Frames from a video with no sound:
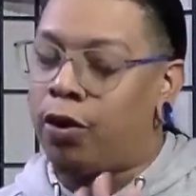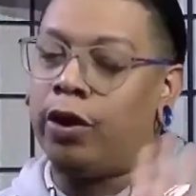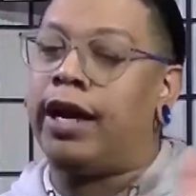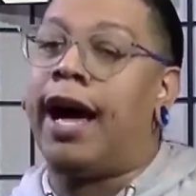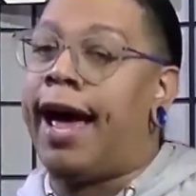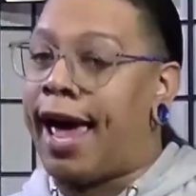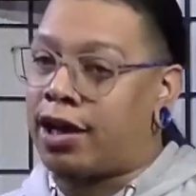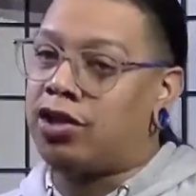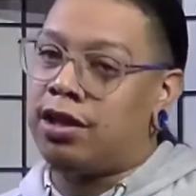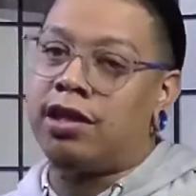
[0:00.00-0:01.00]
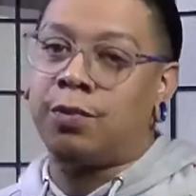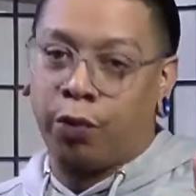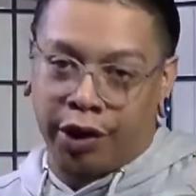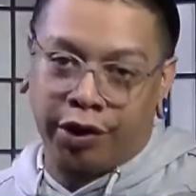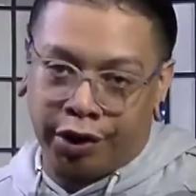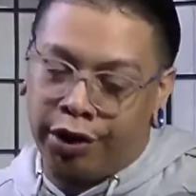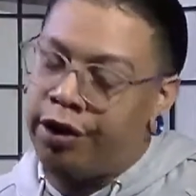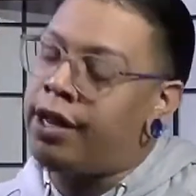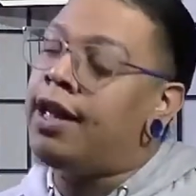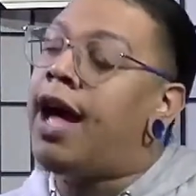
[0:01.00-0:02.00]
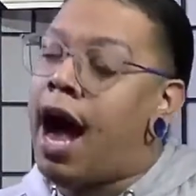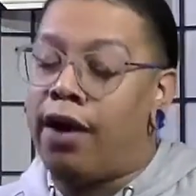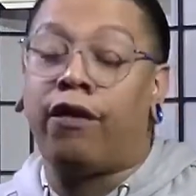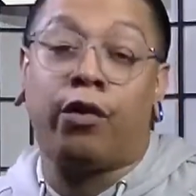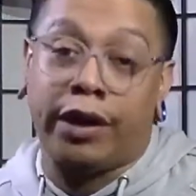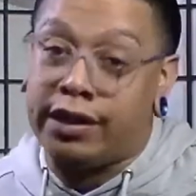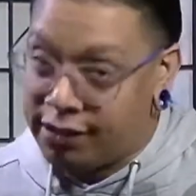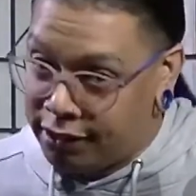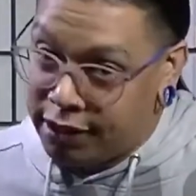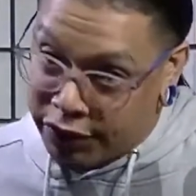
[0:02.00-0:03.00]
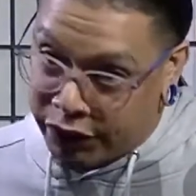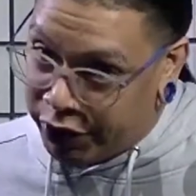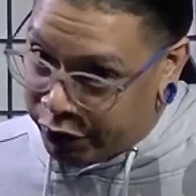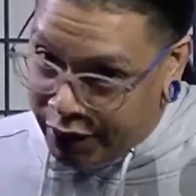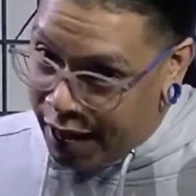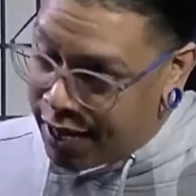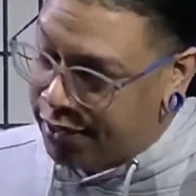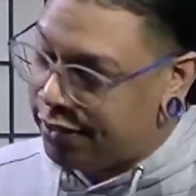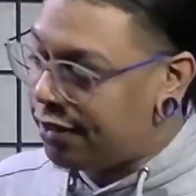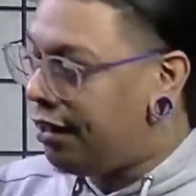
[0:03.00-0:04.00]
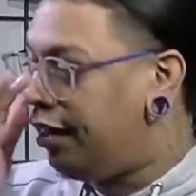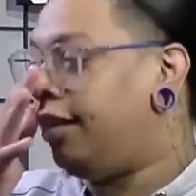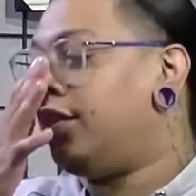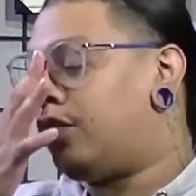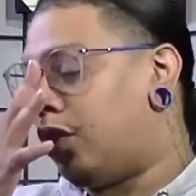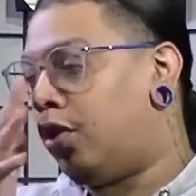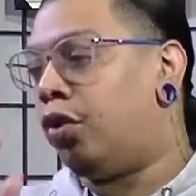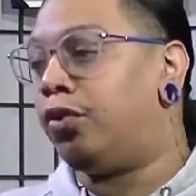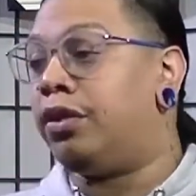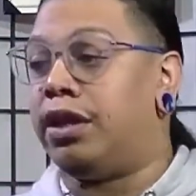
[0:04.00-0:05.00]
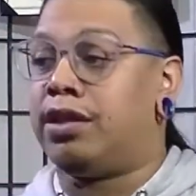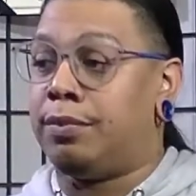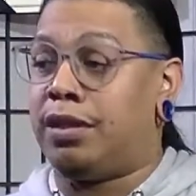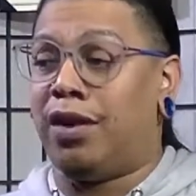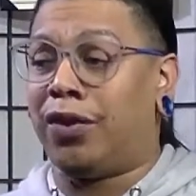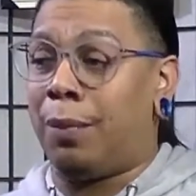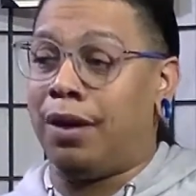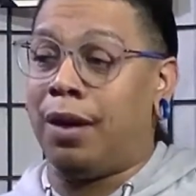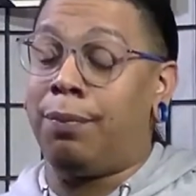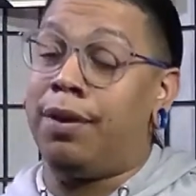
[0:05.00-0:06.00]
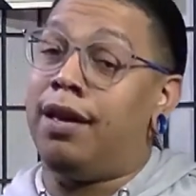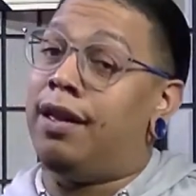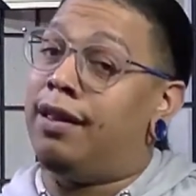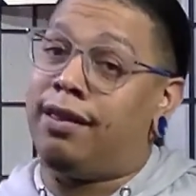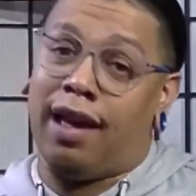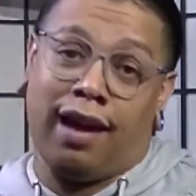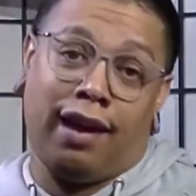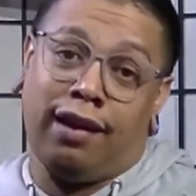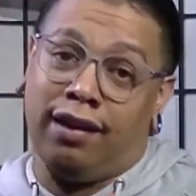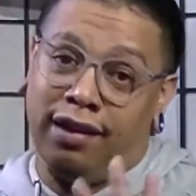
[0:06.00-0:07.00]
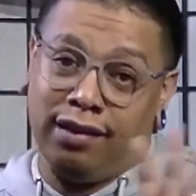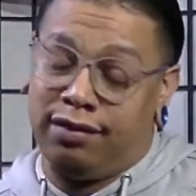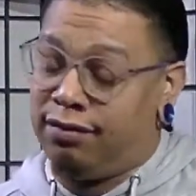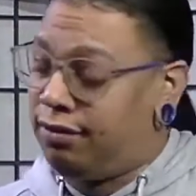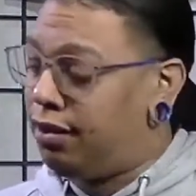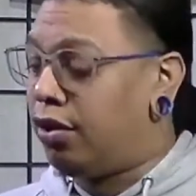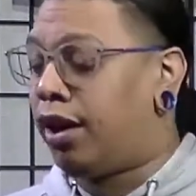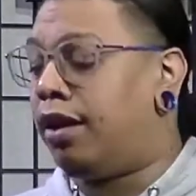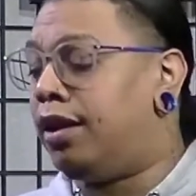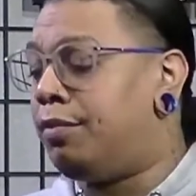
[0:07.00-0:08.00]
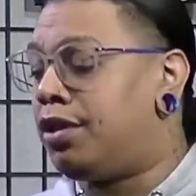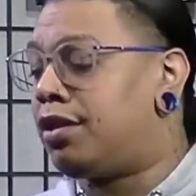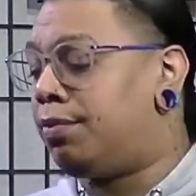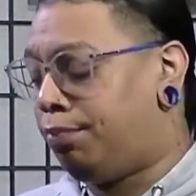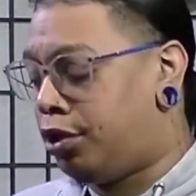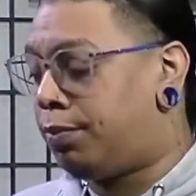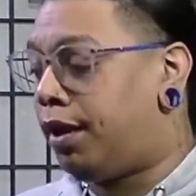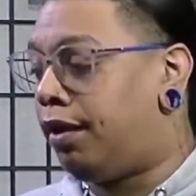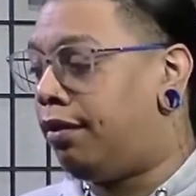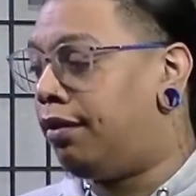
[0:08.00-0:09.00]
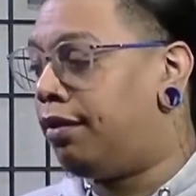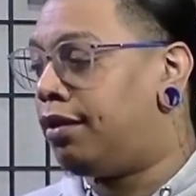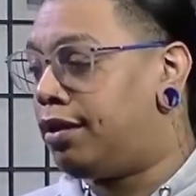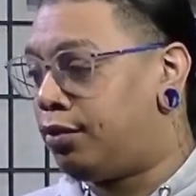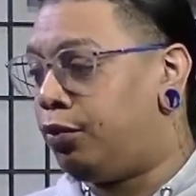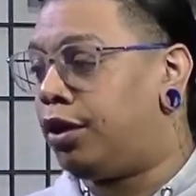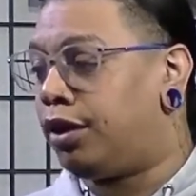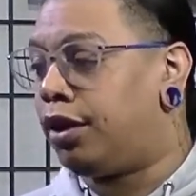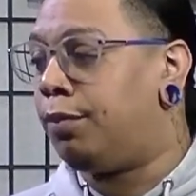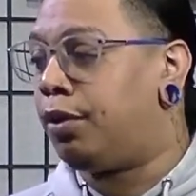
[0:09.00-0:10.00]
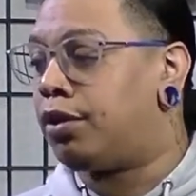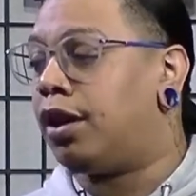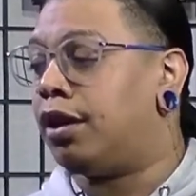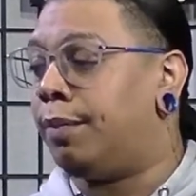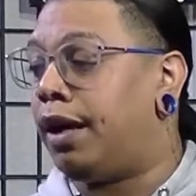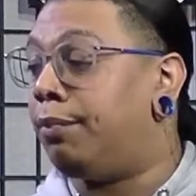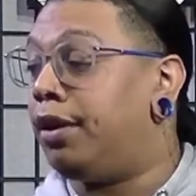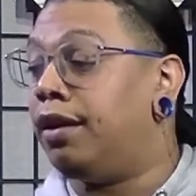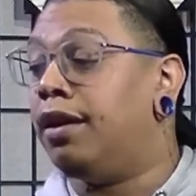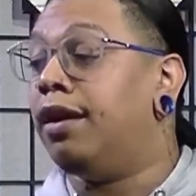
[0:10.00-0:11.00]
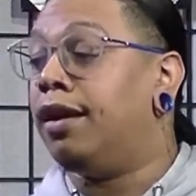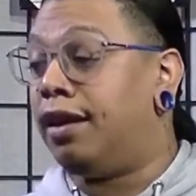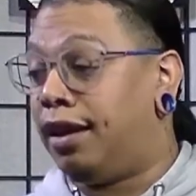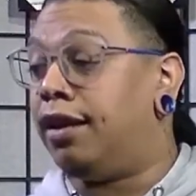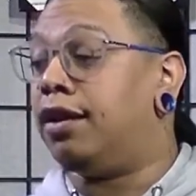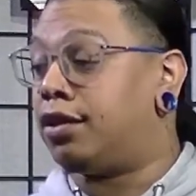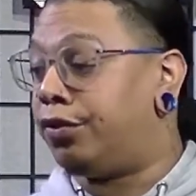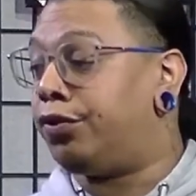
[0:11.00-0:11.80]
on going. I actually, spoiler alert, I've already seen this video, guys. So there's some stuff coming up that, okay, let me just push play because we're gonna keep on talking about it, but it looks a